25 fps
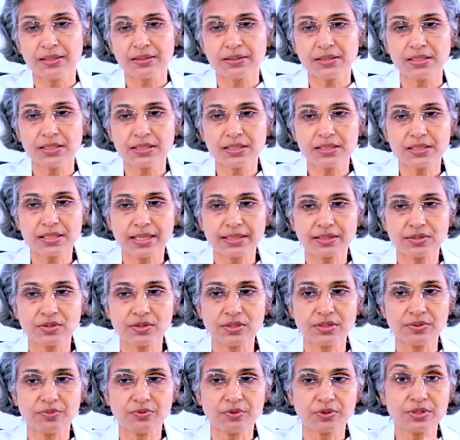It is
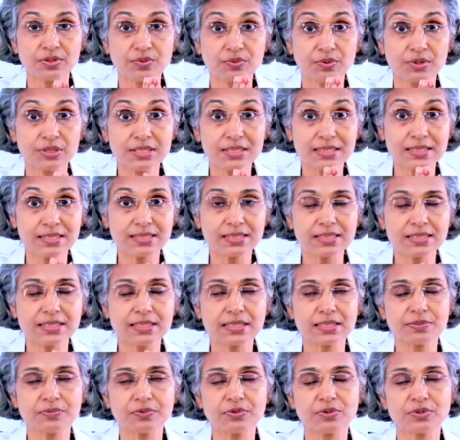actually what is the
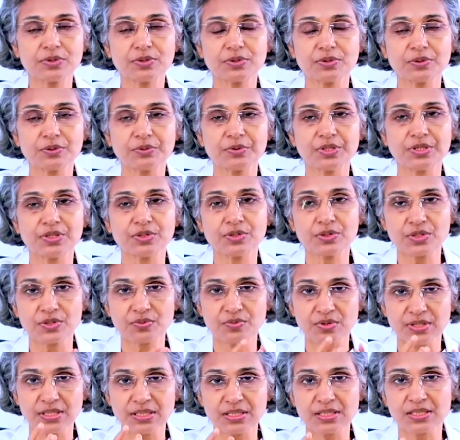reason for varicose
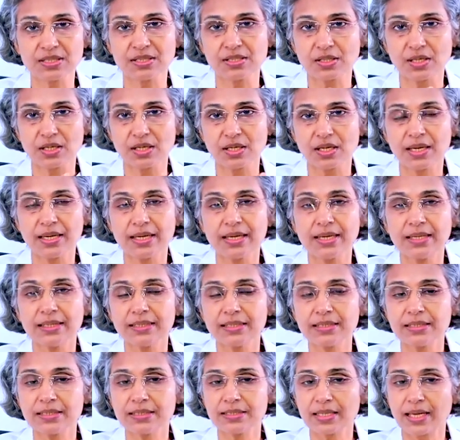veins
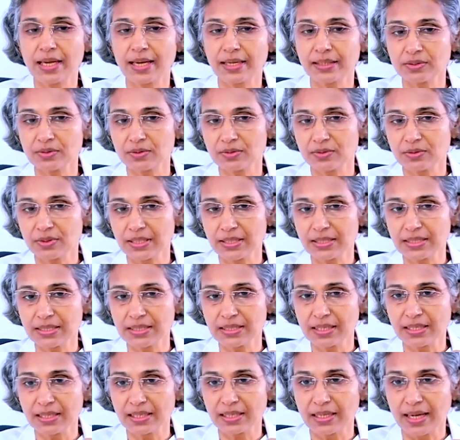is that there
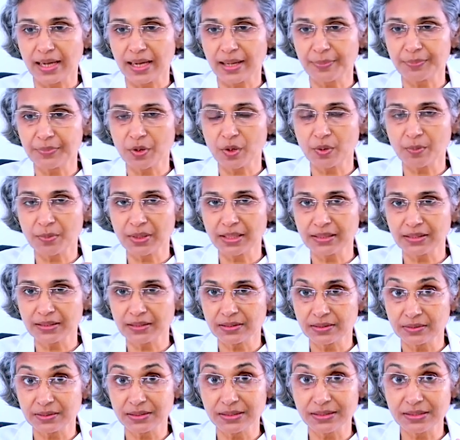is a abnormality.